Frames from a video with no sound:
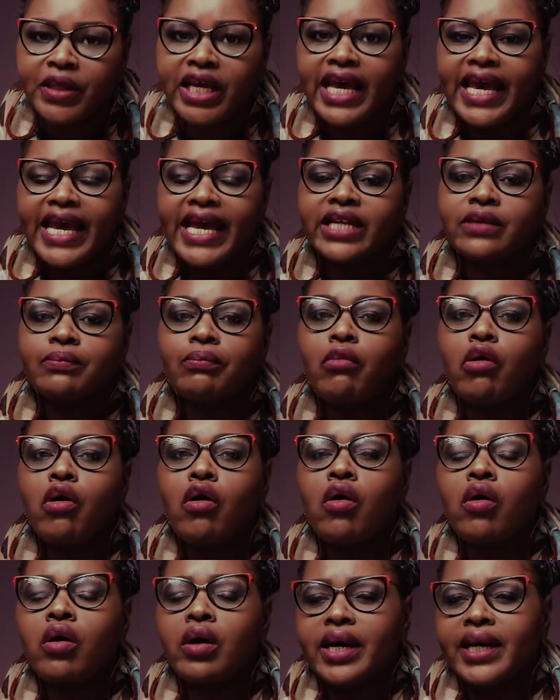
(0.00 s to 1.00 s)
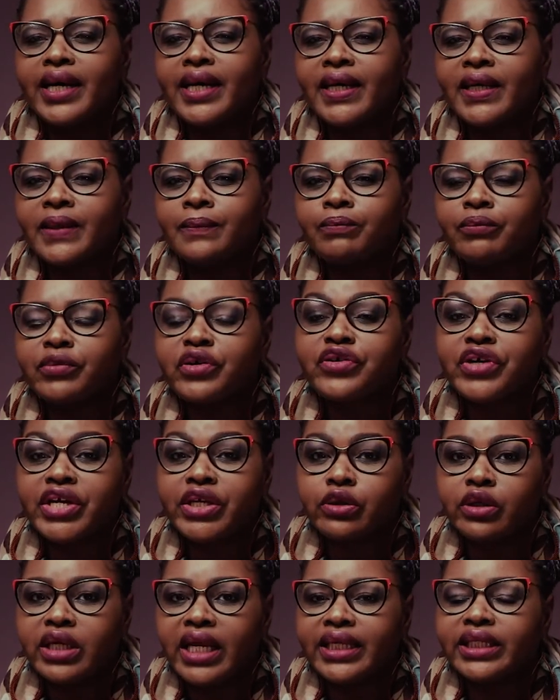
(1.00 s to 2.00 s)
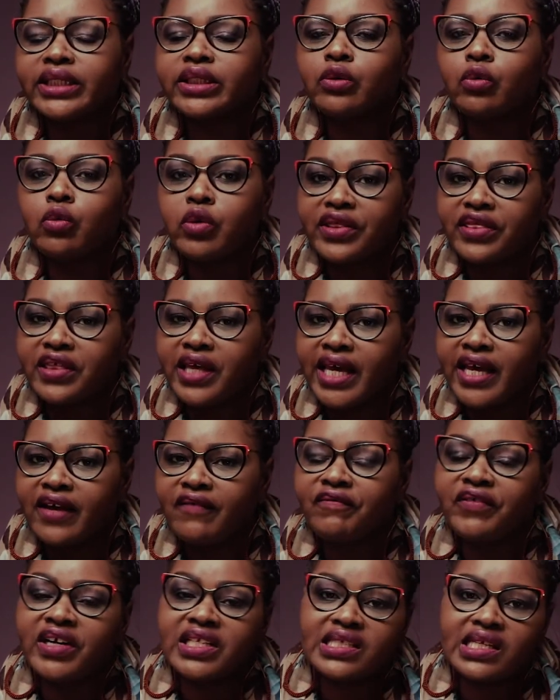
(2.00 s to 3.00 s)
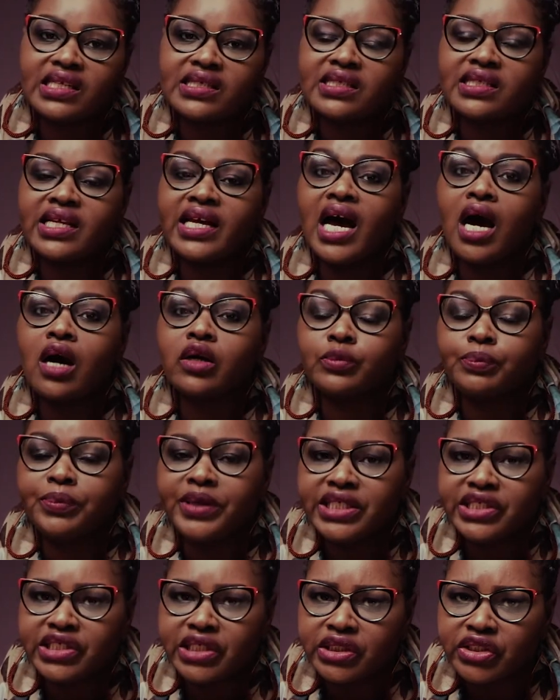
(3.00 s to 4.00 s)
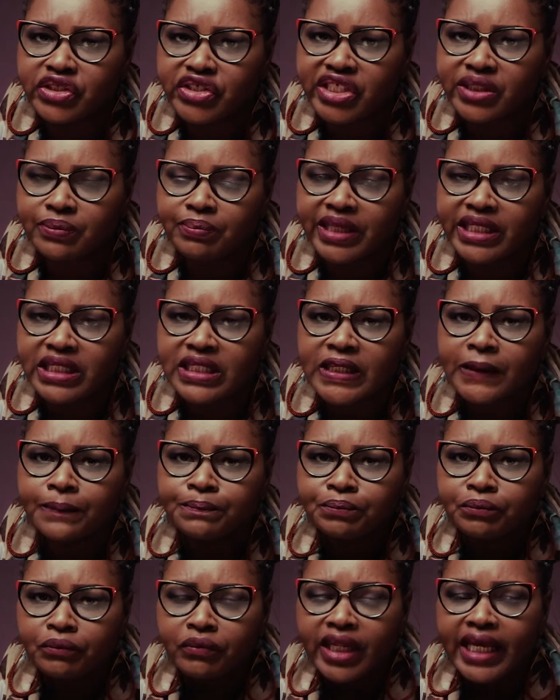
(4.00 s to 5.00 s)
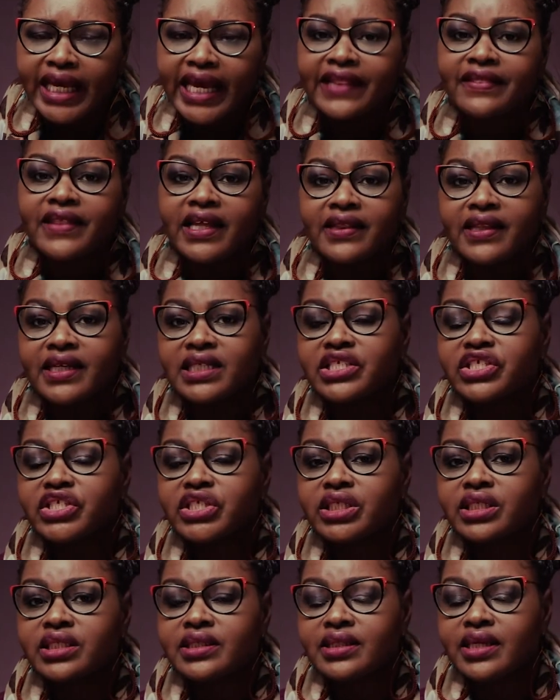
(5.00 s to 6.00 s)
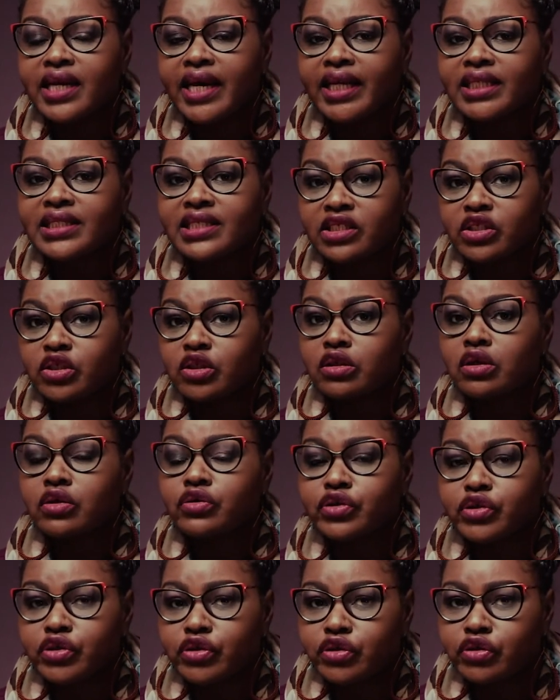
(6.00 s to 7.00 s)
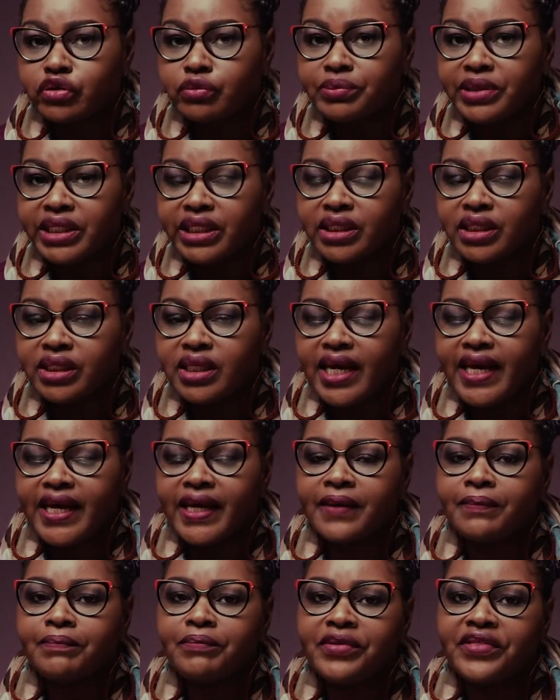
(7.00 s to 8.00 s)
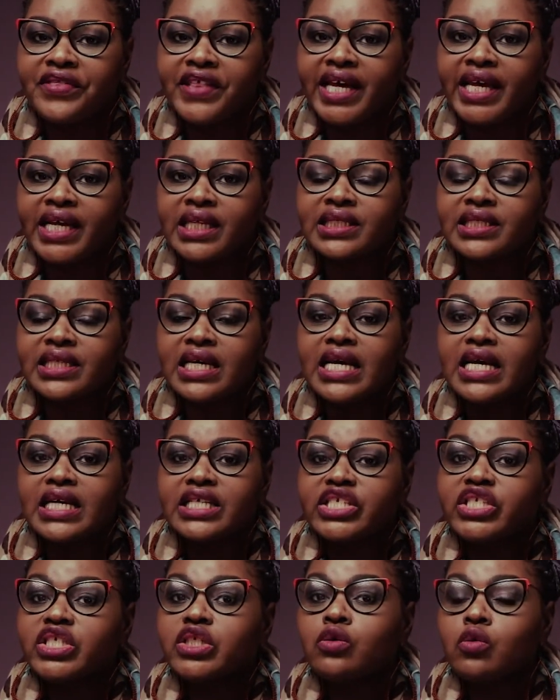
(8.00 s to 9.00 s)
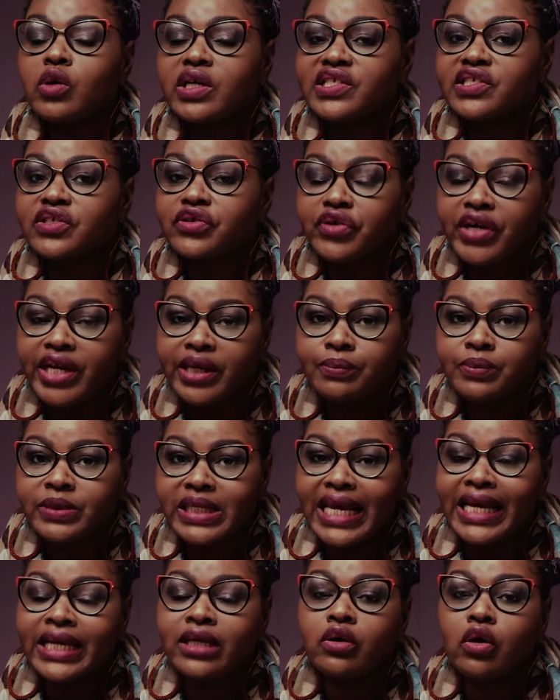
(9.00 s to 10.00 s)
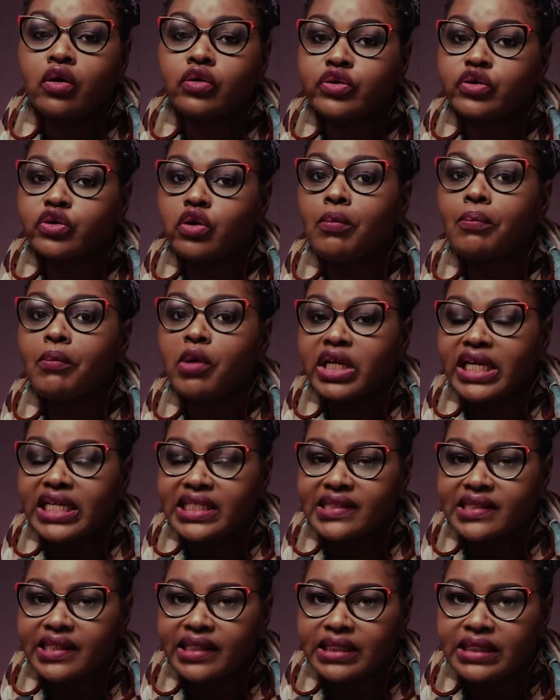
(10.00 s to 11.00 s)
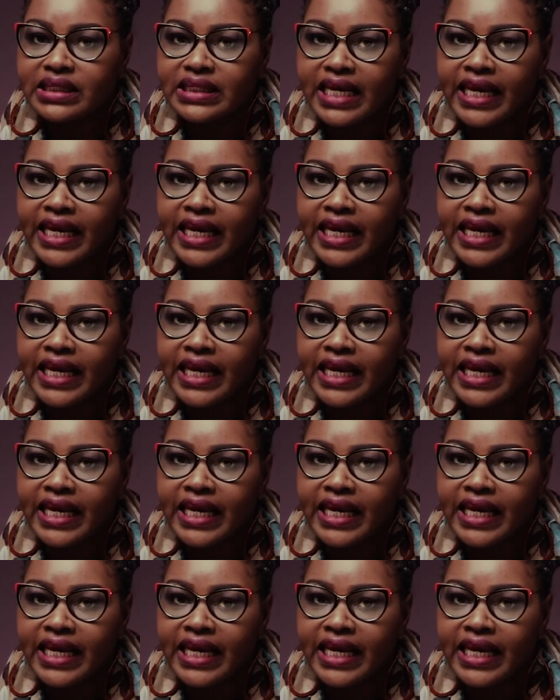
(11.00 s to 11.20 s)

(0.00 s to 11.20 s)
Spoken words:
and more regularly with her versus the outpatient treatment. And then she disclosed to me that she was raped and also molested,